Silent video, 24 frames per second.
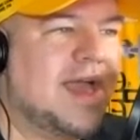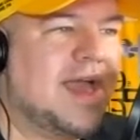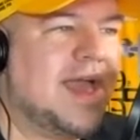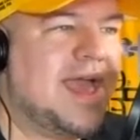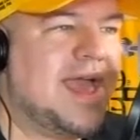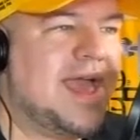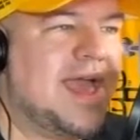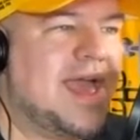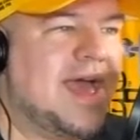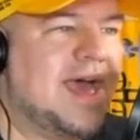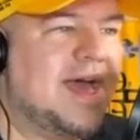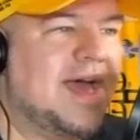
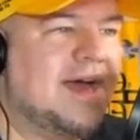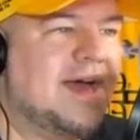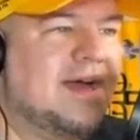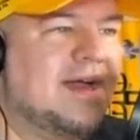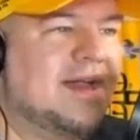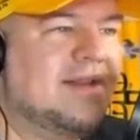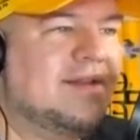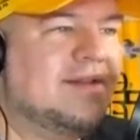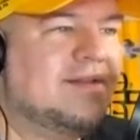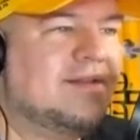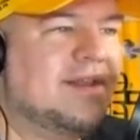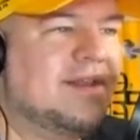
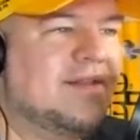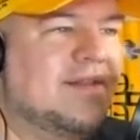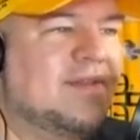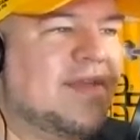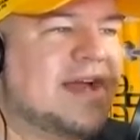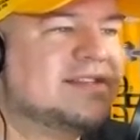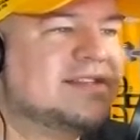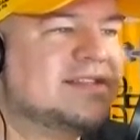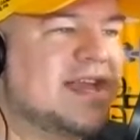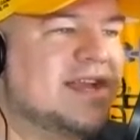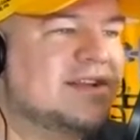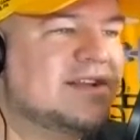And
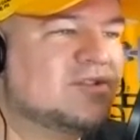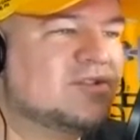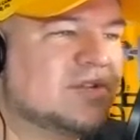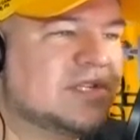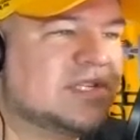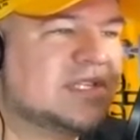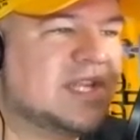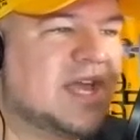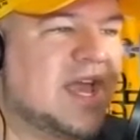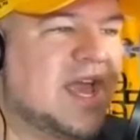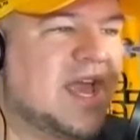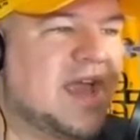that's
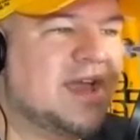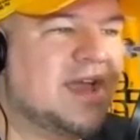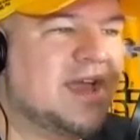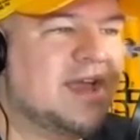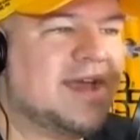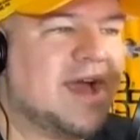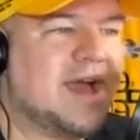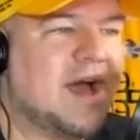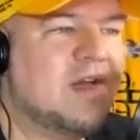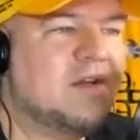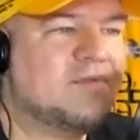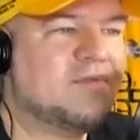interesting.
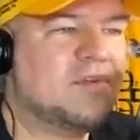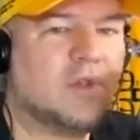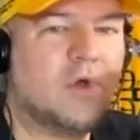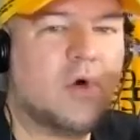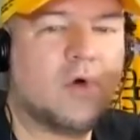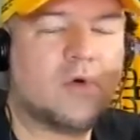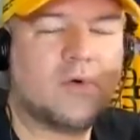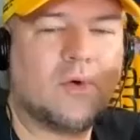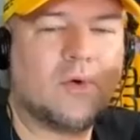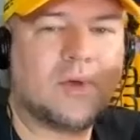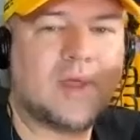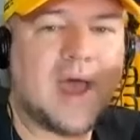Kind of a
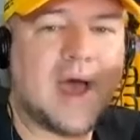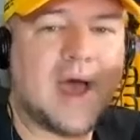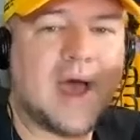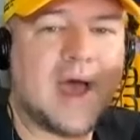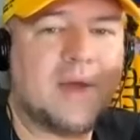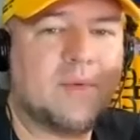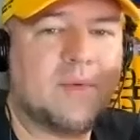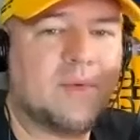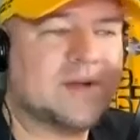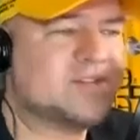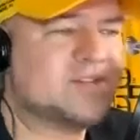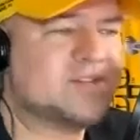local
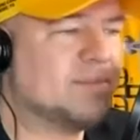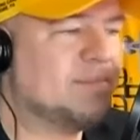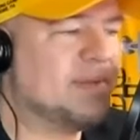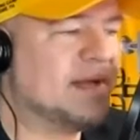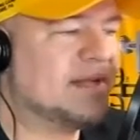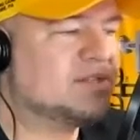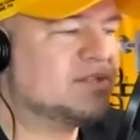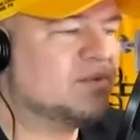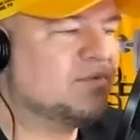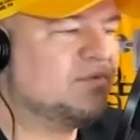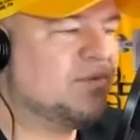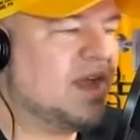guy, Western
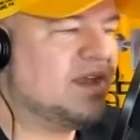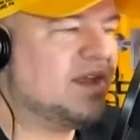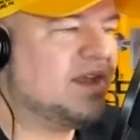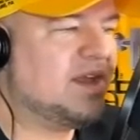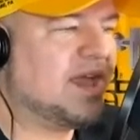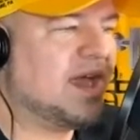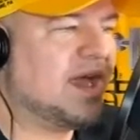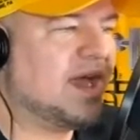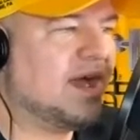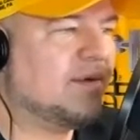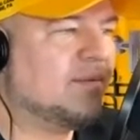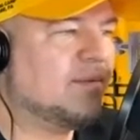Pennsylvania
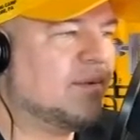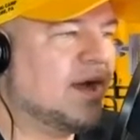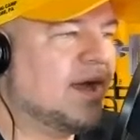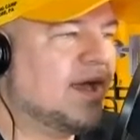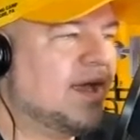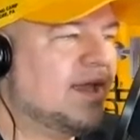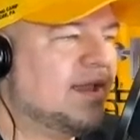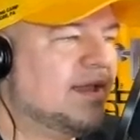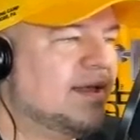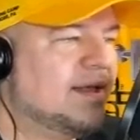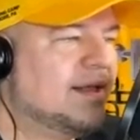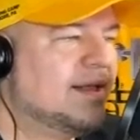guy,
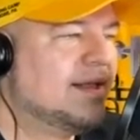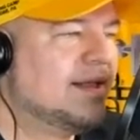right?